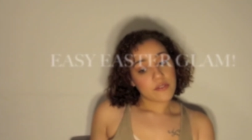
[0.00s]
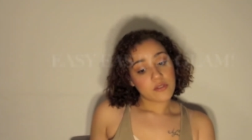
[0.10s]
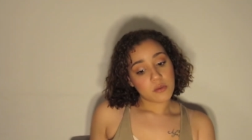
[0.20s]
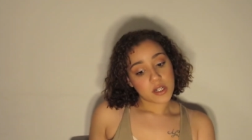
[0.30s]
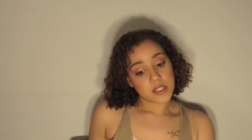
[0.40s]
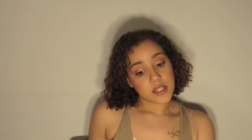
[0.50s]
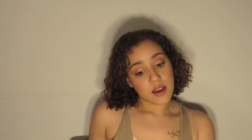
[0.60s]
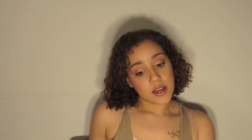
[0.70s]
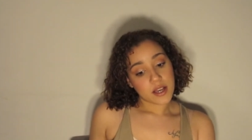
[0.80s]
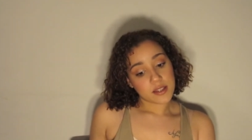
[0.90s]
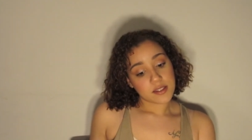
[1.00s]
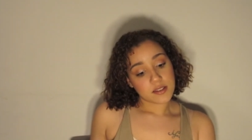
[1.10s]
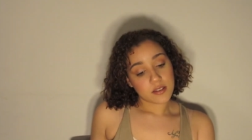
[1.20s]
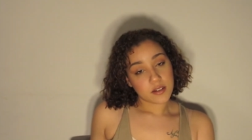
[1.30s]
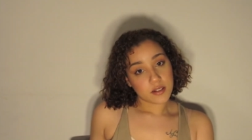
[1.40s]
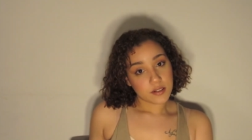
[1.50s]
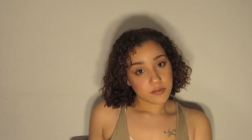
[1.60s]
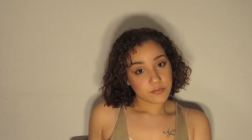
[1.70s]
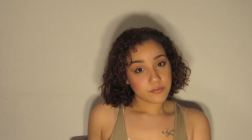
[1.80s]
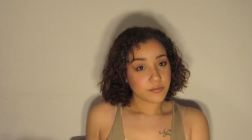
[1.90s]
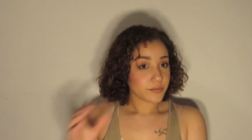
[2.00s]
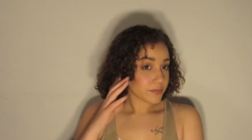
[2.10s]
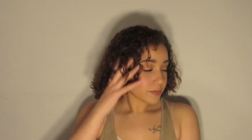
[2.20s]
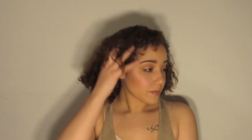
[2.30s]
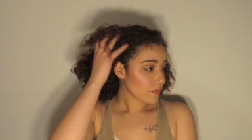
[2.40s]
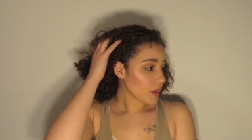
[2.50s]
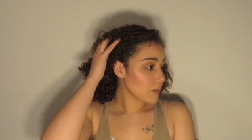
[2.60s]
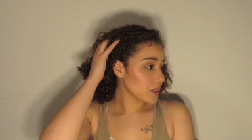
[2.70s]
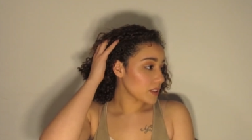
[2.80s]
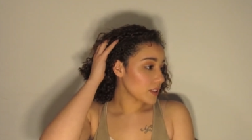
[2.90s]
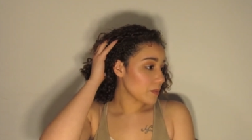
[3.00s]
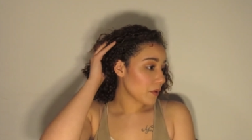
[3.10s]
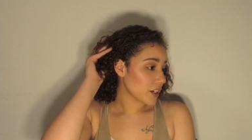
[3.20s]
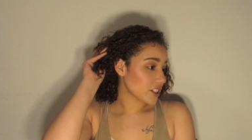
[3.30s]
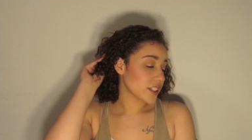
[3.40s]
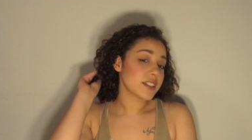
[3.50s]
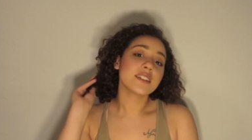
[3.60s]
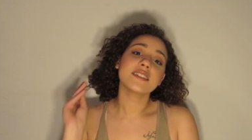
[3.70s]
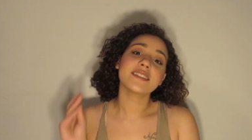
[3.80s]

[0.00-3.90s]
if you wanna see how I got this look, please keep watching.